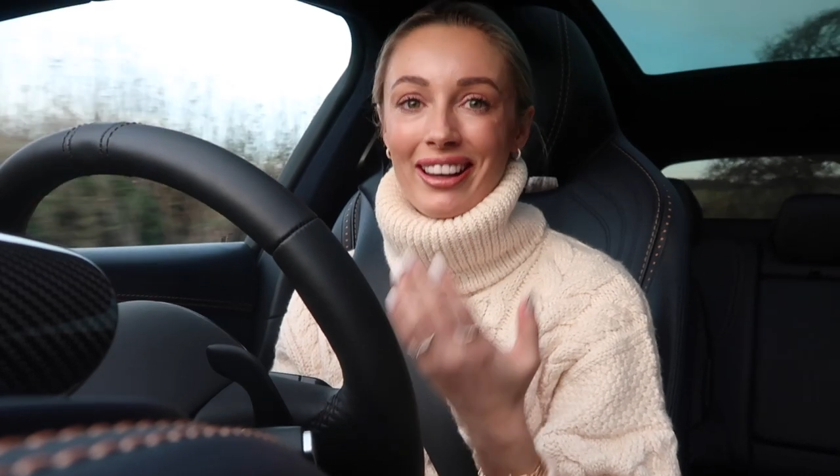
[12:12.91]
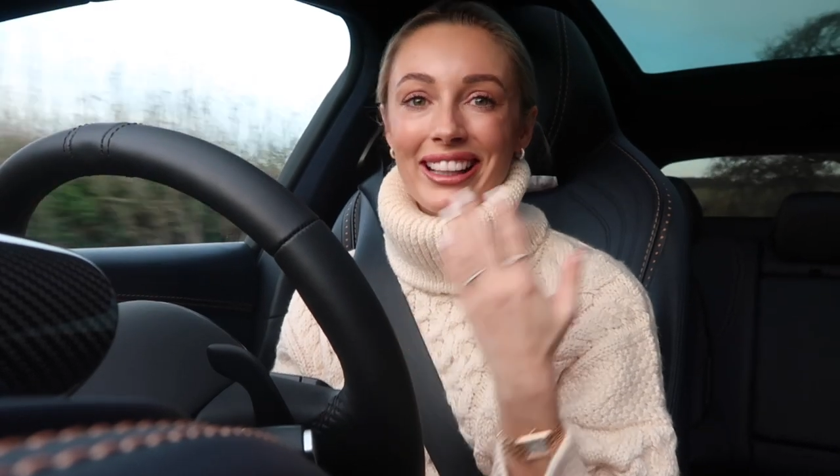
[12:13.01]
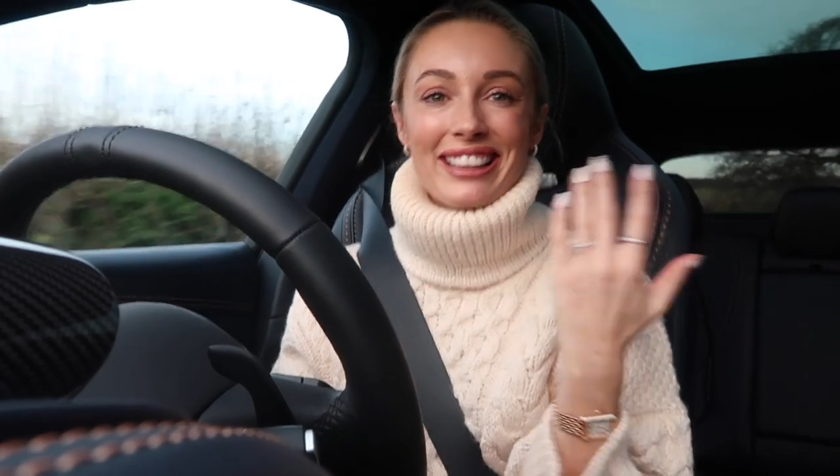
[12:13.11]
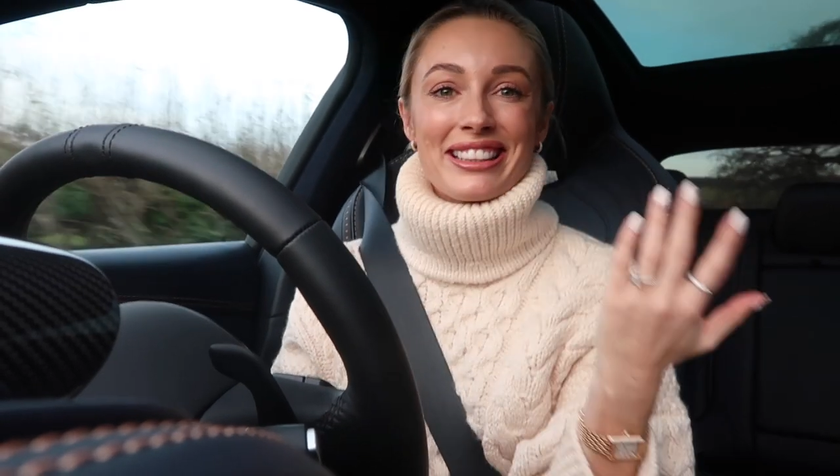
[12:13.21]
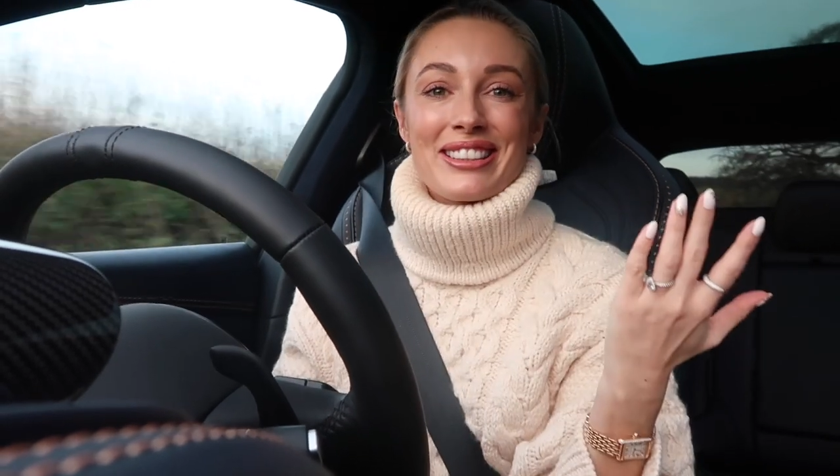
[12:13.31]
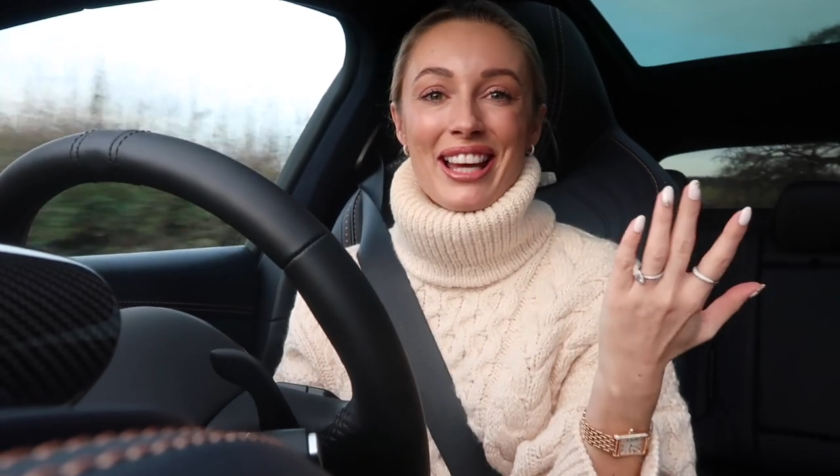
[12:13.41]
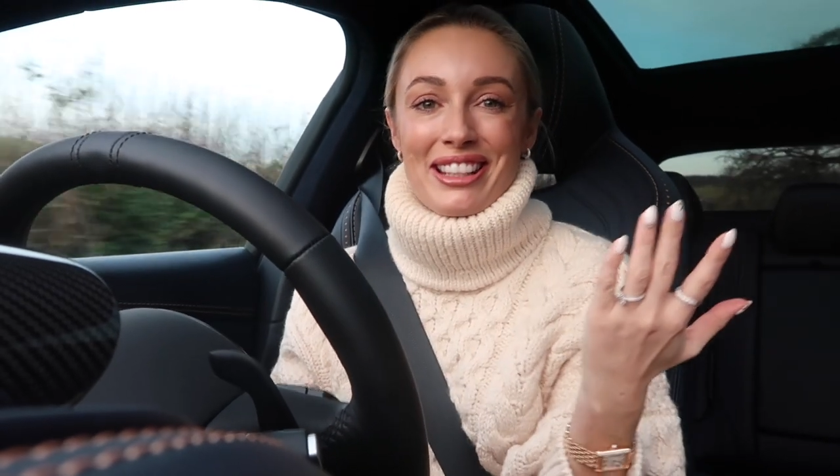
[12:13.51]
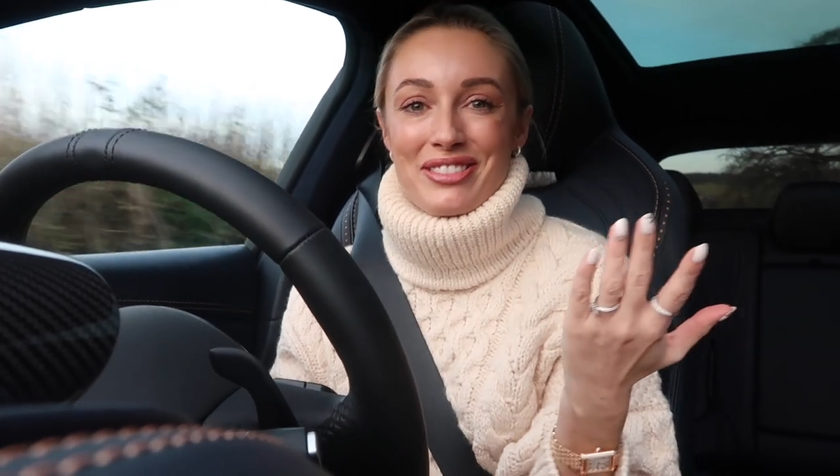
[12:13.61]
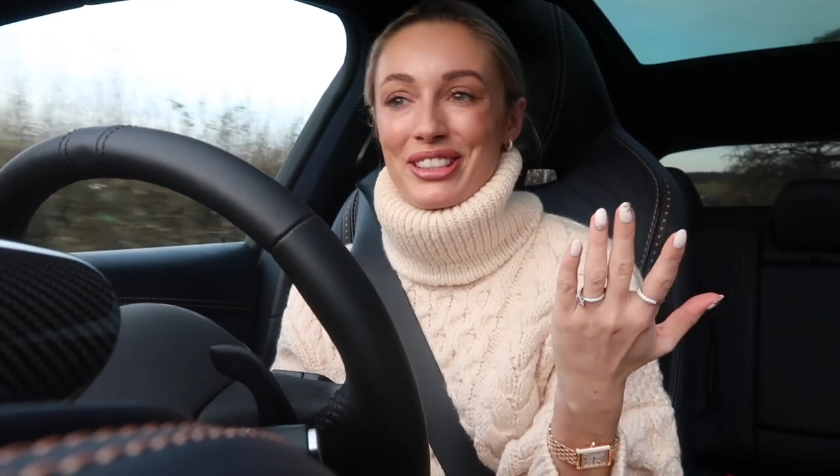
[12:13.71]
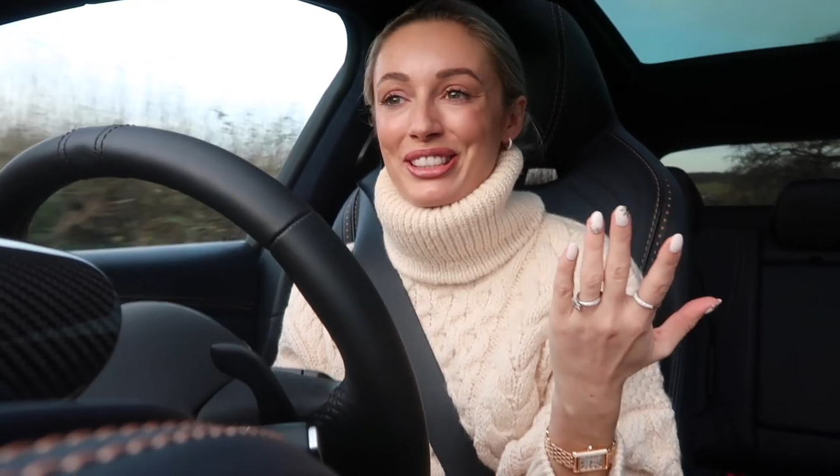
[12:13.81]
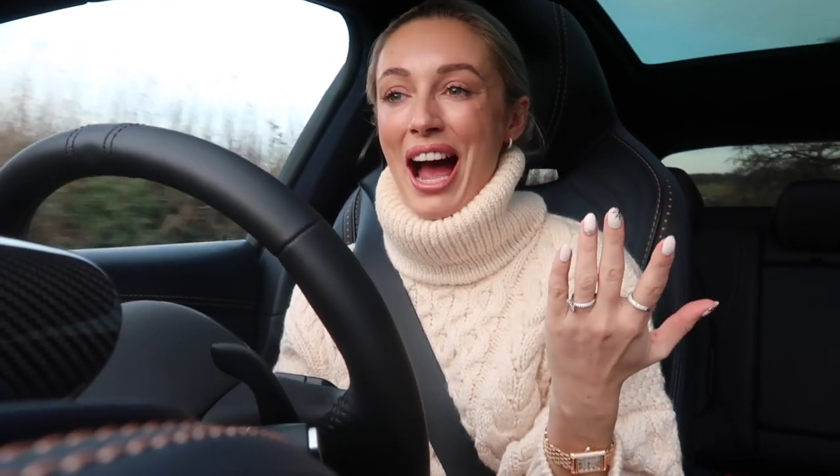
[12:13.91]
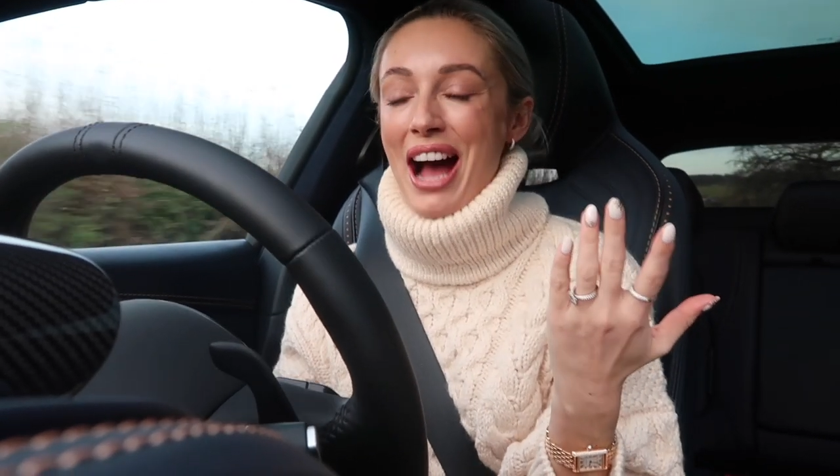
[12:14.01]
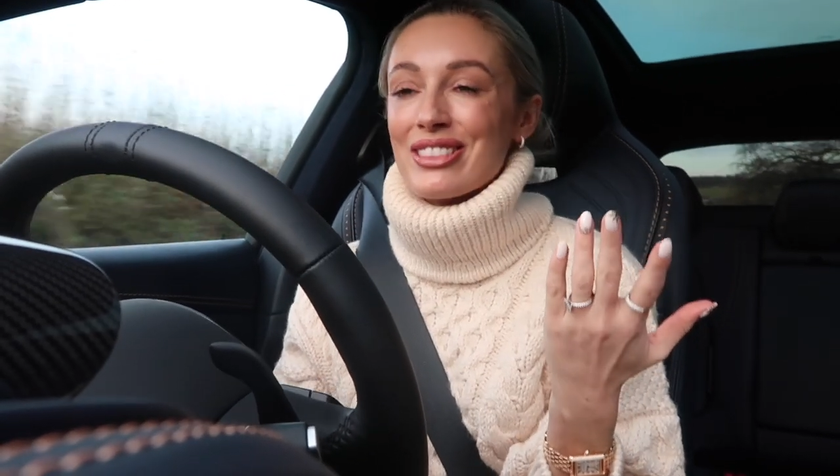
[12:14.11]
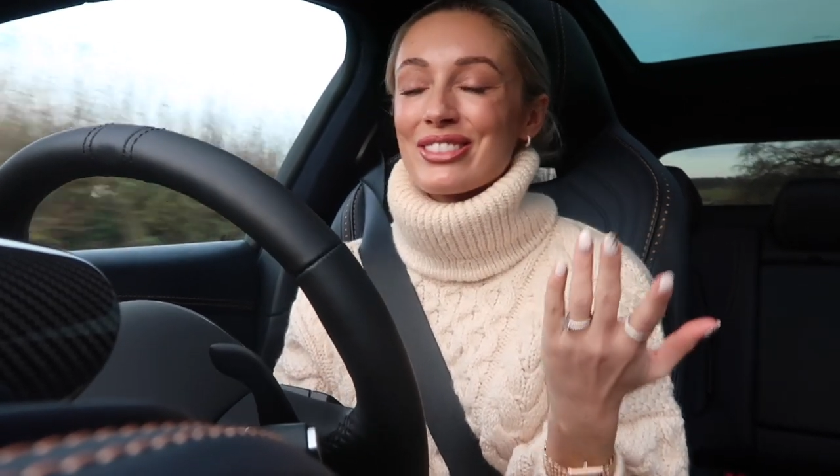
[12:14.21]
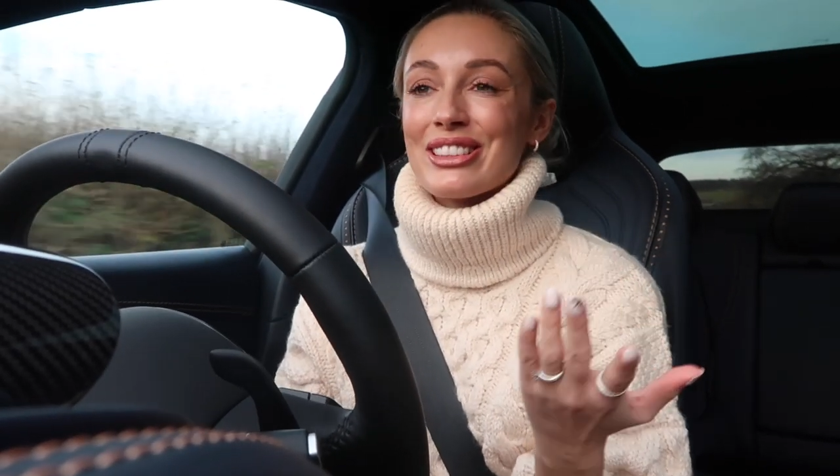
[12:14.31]
Like, can you tell I'm just
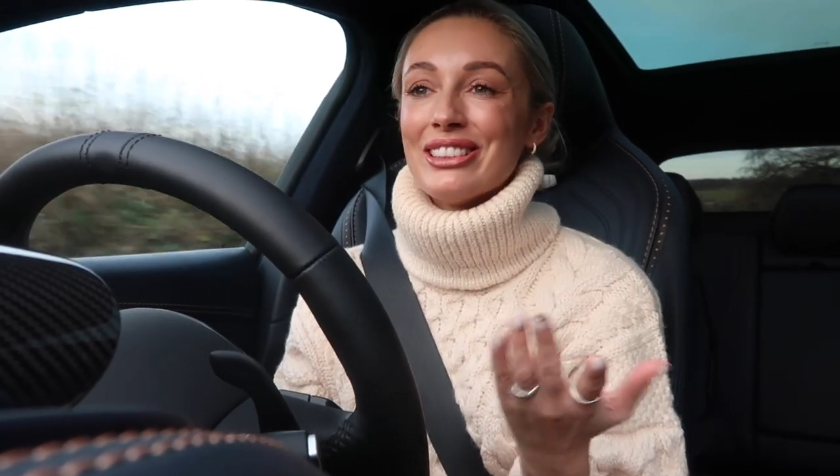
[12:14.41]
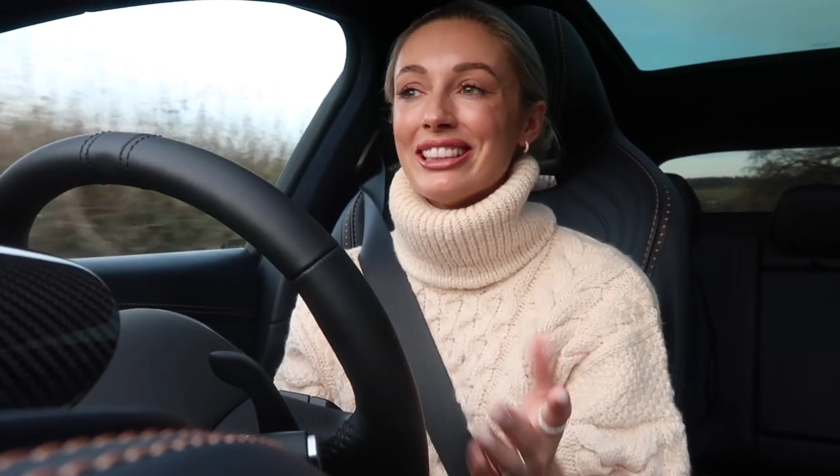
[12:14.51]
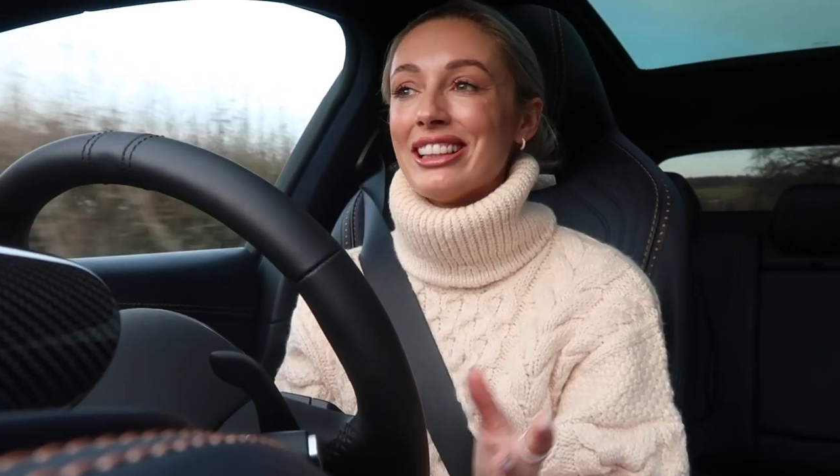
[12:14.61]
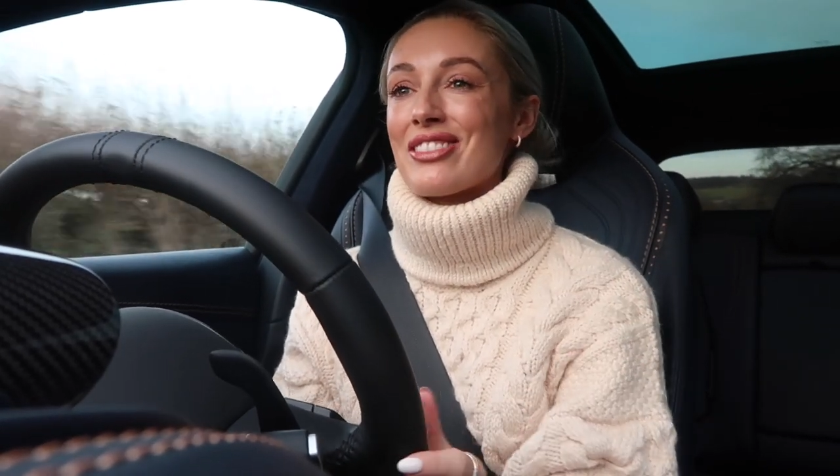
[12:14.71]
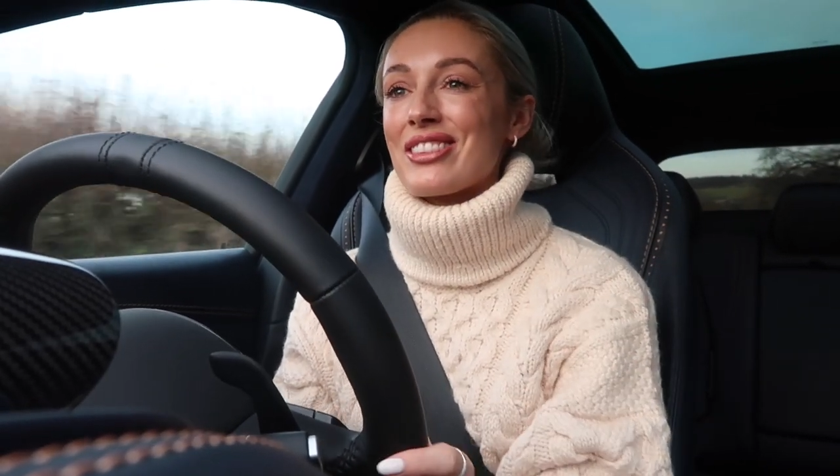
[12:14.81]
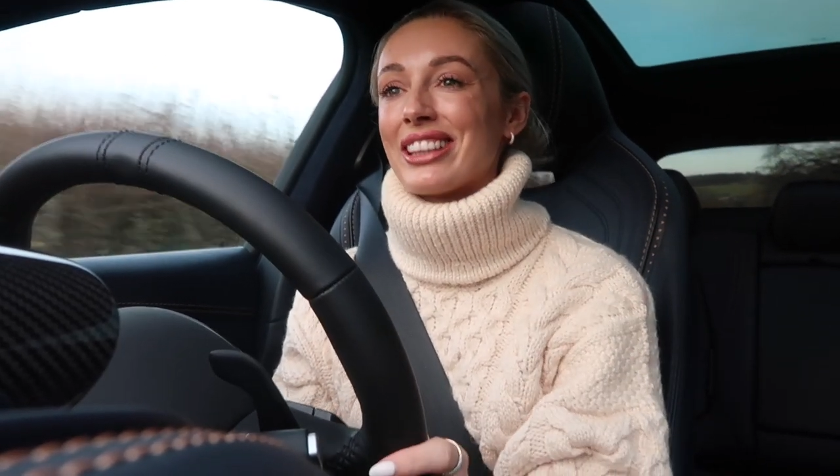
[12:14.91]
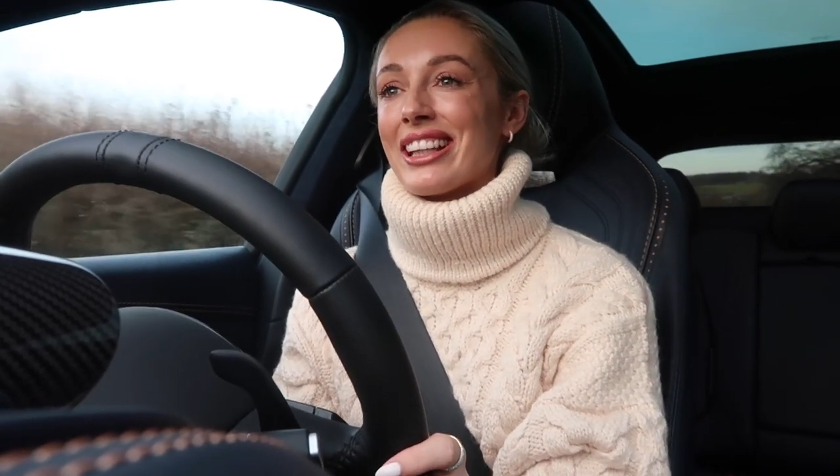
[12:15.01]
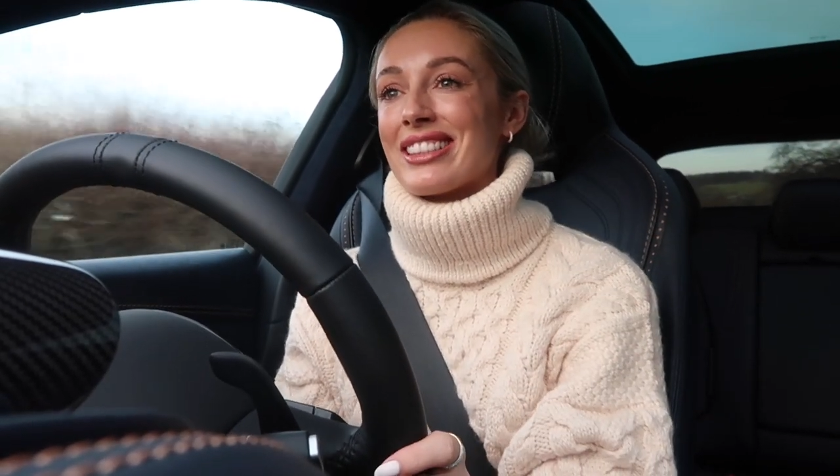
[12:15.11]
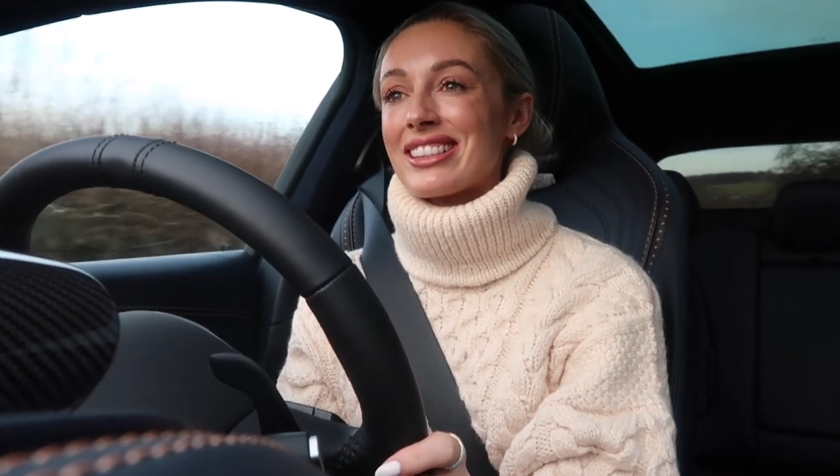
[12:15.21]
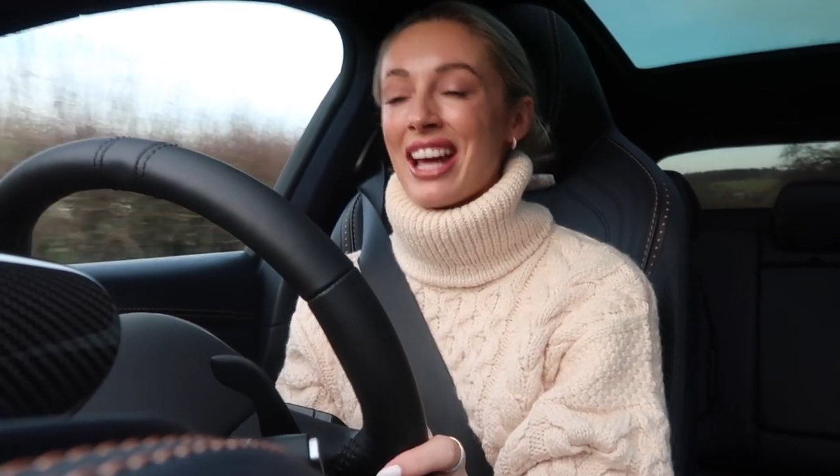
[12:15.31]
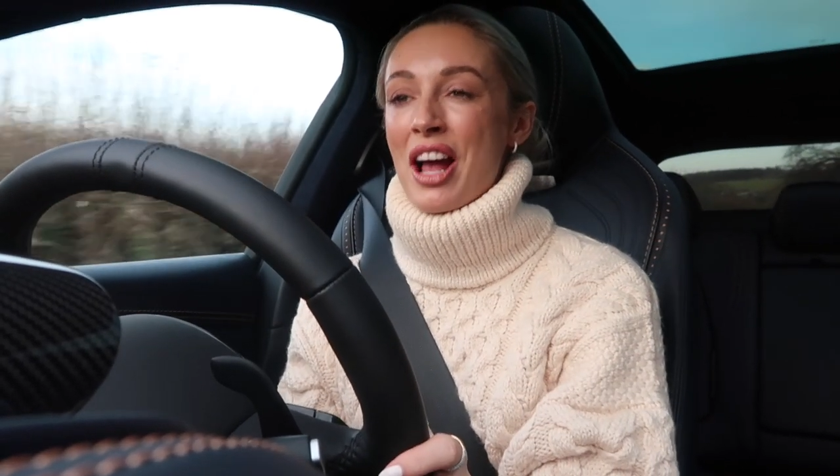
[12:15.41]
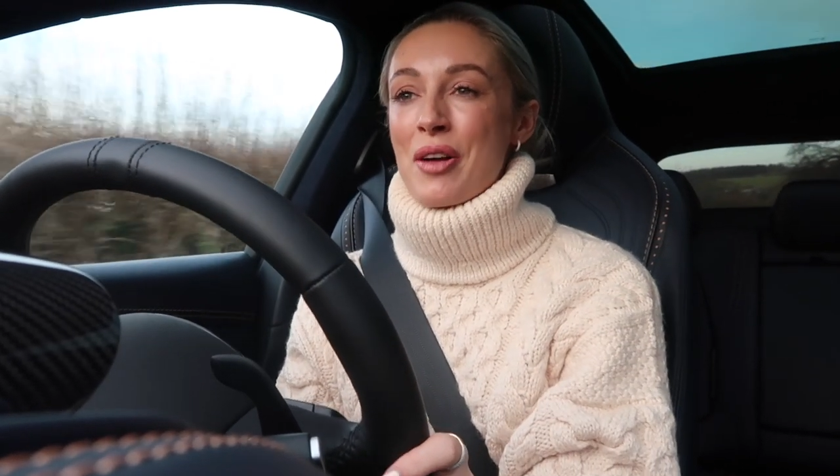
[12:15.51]
absolutely in love with this?